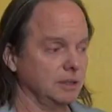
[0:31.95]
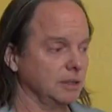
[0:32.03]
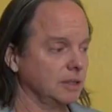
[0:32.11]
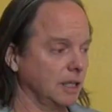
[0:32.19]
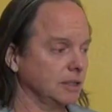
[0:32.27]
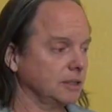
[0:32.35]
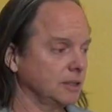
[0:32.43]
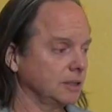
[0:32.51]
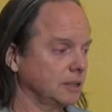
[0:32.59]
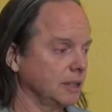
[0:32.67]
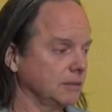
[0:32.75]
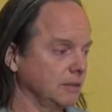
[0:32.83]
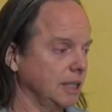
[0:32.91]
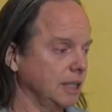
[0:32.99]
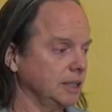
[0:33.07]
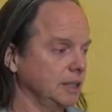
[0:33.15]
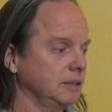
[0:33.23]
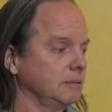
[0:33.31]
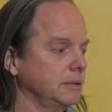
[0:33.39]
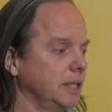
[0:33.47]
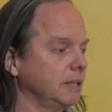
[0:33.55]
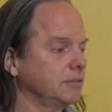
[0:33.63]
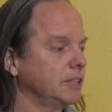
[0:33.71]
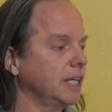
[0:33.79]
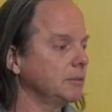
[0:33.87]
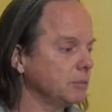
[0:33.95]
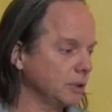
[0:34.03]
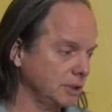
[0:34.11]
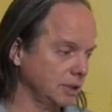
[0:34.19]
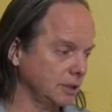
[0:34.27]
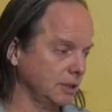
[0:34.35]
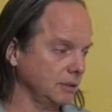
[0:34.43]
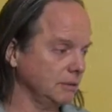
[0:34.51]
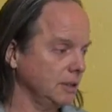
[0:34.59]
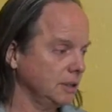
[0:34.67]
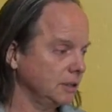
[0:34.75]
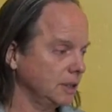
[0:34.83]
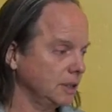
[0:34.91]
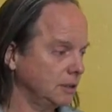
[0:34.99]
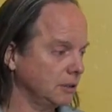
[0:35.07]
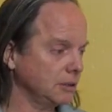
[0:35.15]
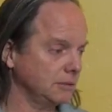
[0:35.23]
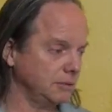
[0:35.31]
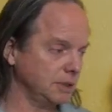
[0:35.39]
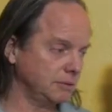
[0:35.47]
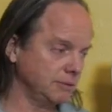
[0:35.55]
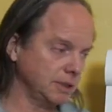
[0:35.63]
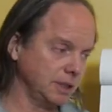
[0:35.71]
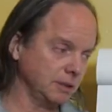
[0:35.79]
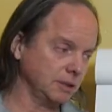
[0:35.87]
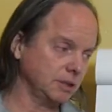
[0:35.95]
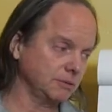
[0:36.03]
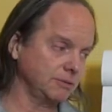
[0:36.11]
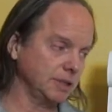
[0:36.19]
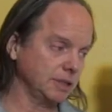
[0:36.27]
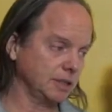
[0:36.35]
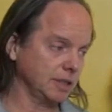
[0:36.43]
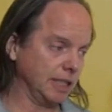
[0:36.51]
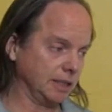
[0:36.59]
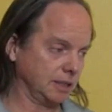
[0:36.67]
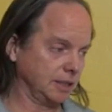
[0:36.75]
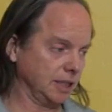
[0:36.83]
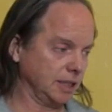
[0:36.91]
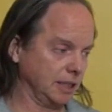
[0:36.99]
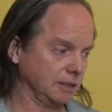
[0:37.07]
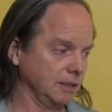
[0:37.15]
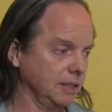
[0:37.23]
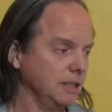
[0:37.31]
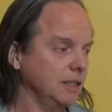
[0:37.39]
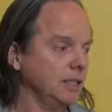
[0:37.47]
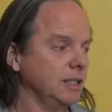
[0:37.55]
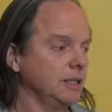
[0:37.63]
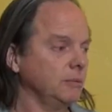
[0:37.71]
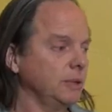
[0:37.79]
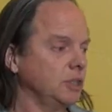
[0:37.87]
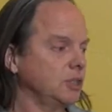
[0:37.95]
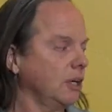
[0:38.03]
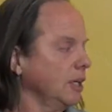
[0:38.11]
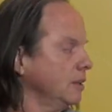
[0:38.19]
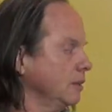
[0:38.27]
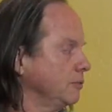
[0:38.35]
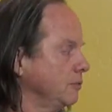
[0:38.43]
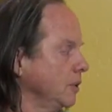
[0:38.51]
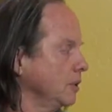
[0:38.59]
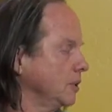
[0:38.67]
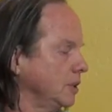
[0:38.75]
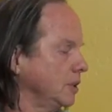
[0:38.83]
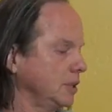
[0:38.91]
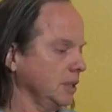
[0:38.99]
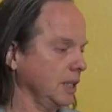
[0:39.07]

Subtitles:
consonants already. We have 10 more to go. The goal of this video is to finish the last 10. We taught the first